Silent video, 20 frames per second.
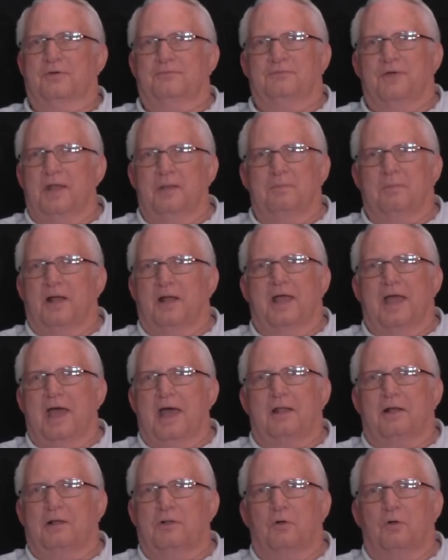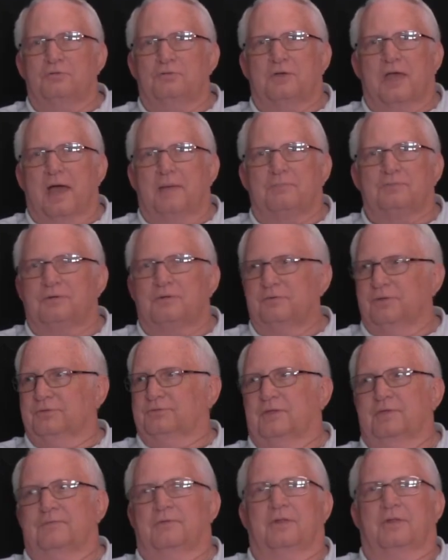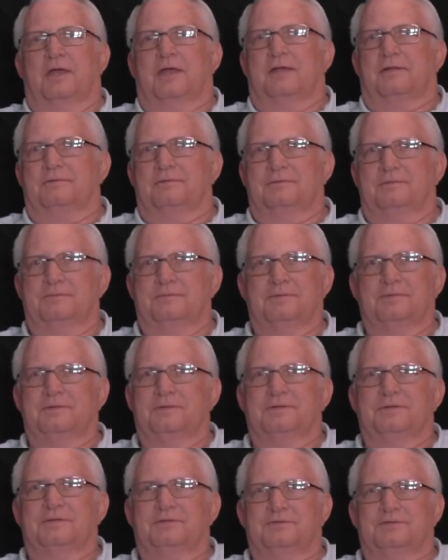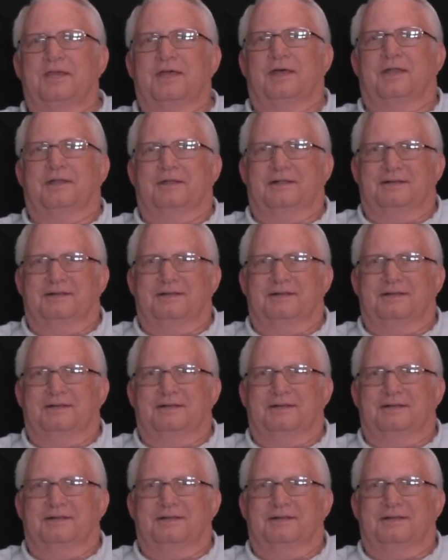If anybody had a closed caption receiver, they could see it.